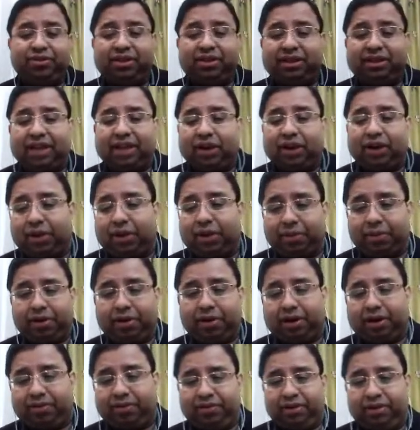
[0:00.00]
I used the
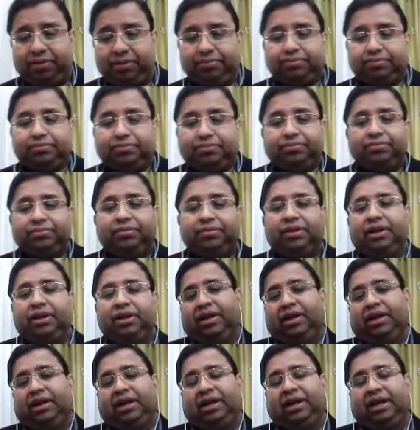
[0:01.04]
Taro-Yaman table.
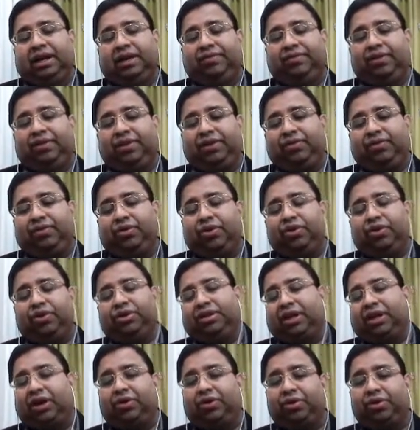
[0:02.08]
Even if you go to the